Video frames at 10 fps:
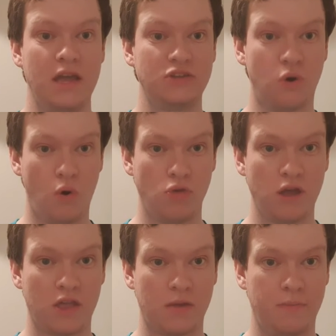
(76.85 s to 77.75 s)
He's the
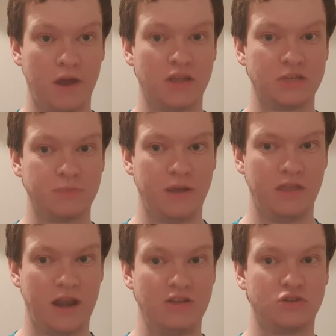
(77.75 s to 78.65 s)
only other player that's playing
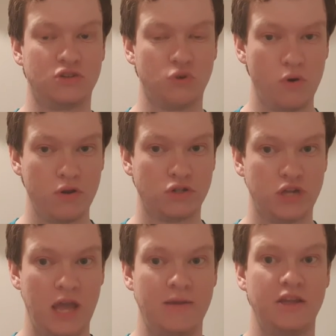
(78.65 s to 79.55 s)
tonight. So it's Tony
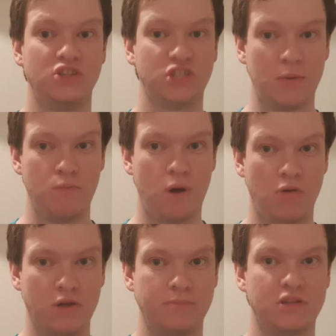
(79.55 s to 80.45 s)
O'Shea, Jim
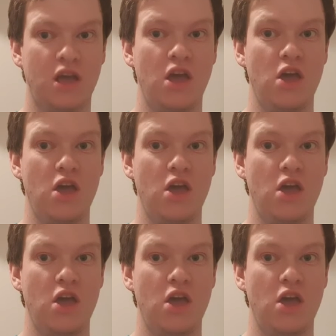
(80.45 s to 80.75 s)
Williams,